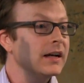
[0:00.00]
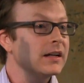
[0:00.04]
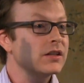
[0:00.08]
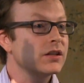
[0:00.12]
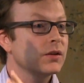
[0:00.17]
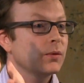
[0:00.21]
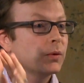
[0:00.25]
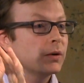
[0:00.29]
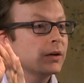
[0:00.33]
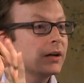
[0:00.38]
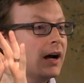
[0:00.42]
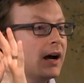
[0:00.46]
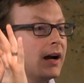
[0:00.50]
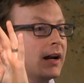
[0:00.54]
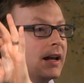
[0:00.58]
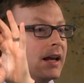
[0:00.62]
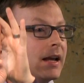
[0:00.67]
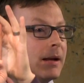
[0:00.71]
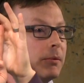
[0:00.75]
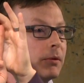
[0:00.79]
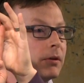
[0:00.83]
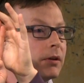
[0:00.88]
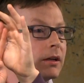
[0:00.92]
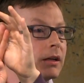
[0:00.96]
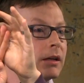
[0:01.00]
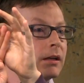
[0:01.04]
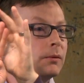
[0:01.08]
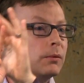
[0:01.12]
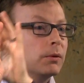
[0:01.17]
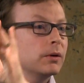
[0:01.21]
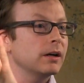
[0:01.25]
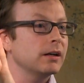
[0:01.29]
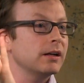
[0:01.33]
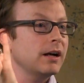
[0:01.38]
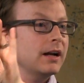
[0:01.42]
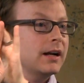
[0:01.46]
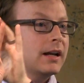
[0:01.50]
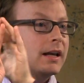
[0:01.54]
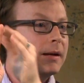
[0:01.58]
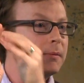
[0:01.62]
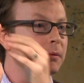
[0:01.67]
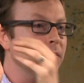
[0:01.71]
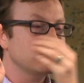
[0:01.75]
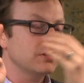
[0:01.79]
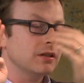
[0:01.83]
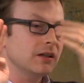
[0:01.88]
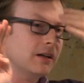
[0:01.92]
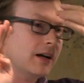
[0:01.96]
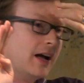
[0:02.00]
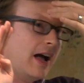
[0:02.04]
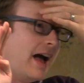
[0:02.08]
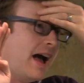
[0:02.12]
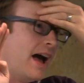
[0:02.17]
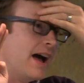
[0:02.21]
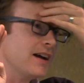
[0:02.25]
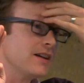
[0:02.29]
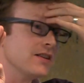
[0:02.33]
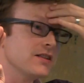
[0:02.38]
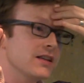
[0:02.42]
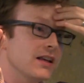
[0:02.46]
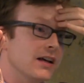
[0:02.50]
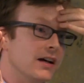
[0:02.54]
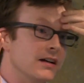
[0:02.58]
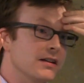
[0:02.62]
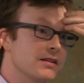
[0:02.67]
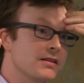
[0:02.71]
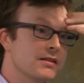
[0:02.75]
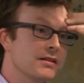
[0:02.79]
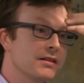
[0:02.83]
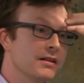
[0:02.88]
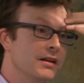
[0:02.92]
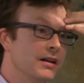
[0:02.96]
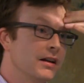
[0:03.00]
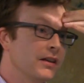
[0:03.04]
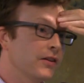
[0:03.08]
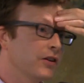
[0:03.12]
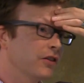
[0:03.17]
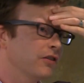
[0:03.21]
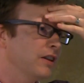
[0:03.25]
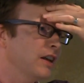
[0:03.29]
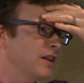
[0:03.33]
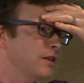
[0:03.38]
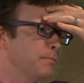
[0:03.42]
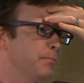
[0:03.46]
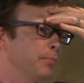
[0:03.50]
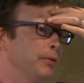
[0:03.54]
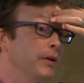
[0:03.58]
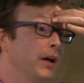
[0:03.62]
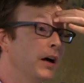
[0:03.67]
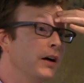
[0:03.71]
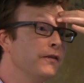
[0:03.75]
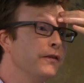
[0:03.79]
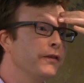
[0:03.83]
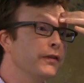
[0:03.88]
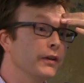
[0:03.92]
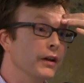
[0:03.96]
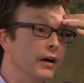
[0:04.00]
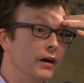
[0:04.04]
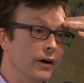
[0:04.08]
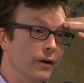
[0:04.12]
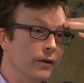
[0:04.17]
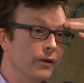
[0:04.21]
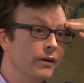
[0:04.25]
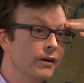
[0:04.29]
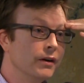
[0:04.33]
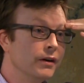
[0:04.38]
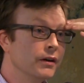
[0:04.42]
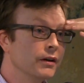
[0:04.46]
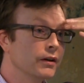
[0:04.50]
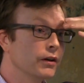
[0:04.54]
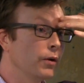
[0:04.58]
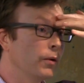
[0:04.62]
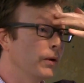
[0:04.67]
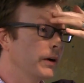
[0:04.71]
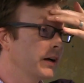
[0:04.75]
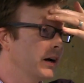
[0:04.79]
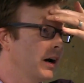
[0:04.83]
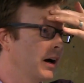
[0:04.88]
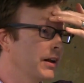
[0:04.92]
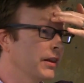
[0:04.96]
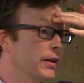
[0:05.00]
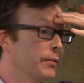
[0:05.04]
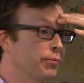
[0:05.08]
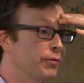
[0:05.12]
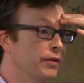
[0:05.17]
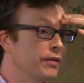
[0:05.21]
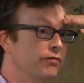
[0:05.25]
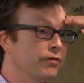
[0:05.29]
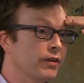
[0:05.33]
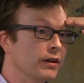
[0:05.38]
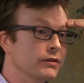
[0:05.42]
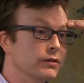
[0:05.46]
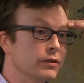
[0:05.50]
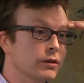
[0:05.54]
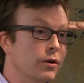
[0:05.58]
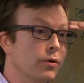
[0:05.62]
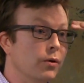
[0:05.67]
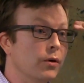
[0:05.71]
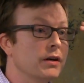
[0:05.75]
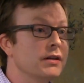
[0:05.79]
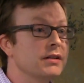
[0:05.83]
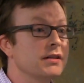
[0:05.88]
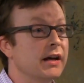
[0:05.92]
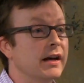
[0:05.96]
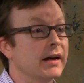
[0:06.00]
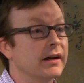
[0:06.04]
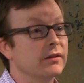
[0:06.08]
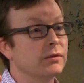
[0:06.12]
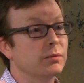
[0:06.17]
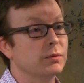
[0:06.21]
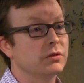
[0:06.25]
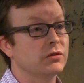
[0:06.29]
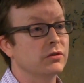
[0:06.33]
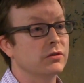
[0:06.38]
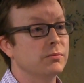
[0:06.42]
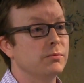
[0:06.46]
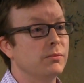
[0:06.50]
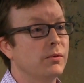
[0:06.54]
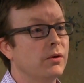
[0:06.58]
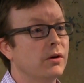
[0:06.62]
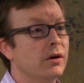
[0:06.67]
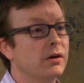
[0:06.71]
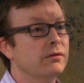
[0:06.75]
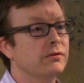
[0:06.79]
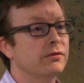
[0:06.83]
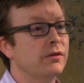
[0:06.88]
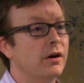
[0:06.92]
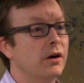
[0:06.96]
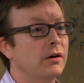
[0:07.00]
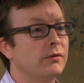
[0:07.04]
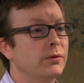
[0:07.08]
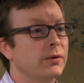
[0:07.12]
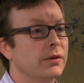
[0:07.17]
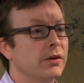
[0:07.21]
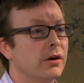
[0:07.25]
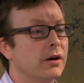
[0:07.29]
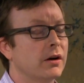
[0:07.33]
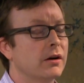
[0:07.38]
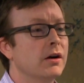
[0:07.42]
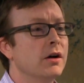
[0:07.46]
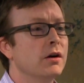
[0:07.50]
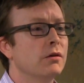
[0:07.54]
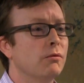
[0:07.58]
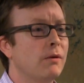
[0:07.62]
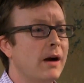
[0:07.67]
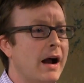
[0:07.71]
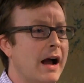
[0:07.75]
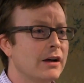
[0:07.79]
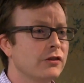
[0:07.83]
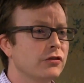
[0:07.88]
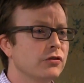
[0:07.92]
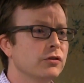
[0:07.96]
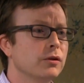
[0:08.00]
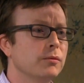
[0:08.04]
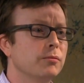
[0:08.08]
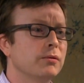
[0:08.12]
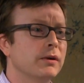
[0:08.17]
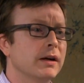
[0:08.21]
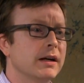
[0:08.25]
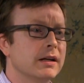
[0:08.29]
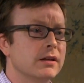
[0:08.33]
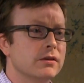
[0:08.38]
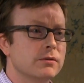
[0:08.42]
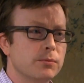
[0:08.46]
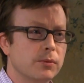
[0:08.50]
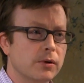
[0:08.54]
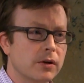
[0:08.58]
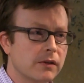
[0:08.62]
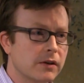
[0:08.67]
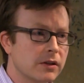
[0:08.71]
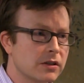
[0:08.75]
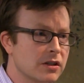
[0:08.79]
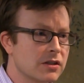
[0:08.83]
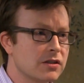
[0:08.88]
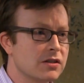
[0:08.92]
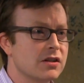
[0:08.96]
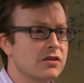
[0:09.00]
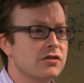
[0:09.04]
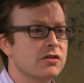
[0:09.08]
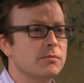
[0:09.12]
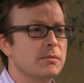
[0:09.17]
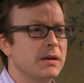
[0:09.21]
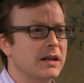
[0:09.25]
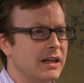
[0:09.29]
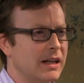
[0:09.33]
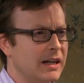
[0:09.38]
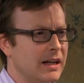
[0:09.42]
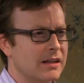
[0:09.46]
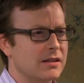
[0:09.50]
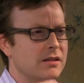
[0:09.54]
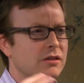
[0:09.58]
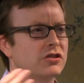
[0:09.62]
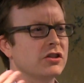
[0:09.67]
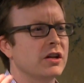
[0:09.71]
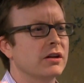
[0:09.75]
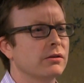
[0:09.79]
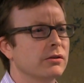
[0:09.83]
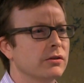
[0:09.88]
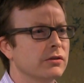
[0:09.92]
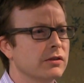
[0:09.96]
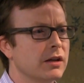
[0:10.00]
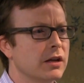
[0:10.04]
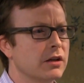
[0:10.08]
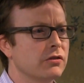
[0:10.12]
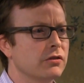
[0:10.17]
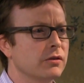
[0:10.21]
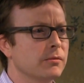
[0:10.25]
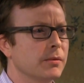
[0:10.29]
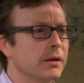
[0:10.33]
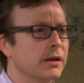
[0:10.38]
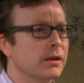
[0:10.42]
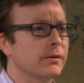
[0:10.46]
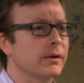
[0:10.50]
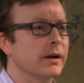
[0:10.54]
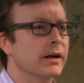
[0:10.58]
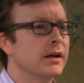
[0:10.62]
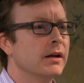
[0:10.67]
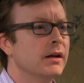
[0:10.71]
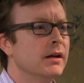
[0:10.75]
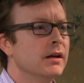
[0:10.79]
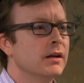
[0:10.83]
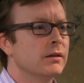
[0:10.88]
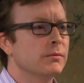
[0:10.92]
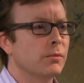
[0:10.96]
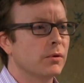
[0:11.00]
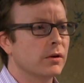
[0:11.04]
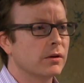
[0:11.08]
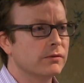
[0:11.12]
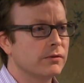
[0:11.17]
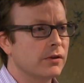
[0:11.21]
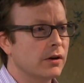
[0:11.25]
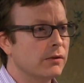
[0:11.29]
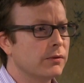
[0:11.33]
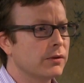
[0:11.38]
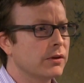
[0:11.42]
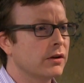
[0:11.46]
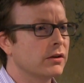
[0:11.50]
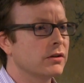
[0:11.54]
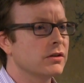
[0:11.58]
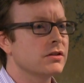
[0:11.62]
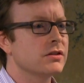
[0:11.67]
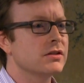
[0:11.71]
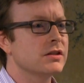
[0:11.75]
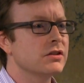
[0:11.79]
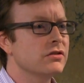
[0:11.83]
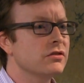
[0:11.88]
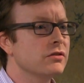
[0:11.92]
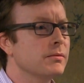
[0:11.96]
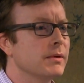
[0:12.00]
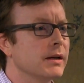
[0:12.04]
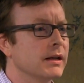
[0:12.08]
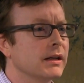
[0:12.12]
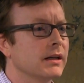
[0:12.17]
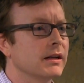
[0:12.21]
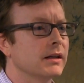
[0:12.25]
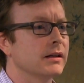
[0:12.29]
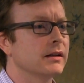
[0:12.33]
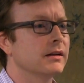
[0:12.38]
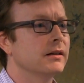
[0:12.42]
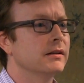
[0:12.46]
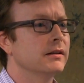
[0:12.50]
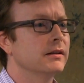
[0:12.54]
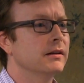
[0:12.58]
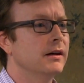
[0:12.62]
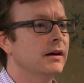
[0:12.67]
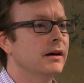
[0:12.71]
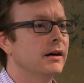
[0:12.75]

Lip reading: And so we're not able to access, there's less blood flow going on in the prefrontal cortex, which is more involved with our rational brain. It's more of our decision making, as a generalization, by the way, more involved with our decision making